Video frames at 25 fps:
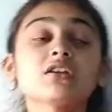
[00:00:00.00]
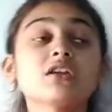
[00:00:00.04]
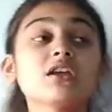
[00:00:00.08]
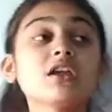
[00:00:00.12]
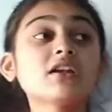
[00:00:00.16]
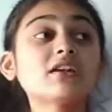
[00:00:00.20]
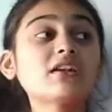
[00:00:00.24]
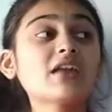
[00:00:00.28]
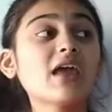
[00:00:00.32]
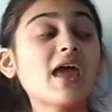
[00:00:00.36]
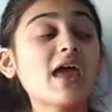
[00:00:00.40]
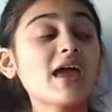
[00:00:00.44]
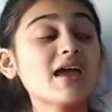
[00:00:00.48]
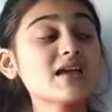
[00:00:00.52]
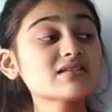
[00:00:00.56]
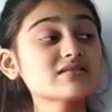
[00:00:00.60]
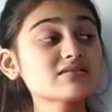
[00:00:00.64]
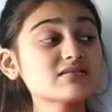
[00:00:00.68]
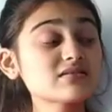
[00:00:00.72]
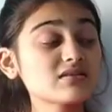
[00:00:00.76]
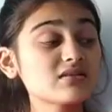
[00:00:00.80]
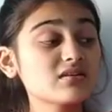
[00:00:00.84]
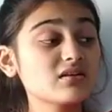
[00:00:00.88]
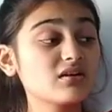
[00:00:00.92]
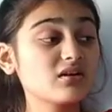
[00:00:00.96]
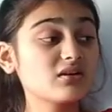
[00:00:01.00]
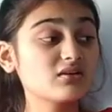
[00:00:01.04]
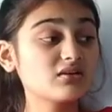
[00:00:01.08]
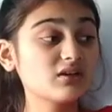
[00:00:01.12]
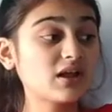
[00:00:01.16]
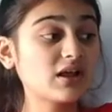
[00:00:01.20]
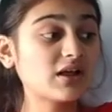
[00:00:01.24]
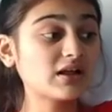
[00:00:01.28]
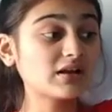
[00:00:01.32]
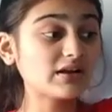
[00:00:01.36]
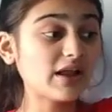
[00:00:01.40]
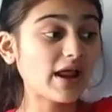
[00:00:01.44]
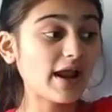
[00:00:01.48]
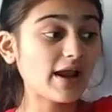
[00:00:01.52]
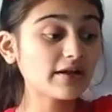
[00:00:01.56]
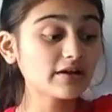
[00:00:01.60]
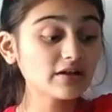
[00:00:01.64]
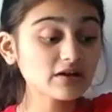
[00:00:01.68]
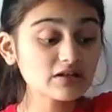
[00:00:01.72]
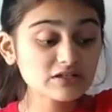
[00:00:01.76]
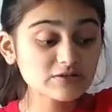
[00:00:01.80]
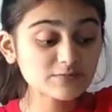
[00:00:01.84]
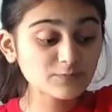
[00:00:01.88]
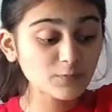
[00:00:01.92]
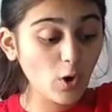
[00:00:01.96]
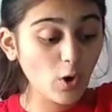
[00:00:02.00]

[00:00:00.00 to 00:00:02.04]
it has declined its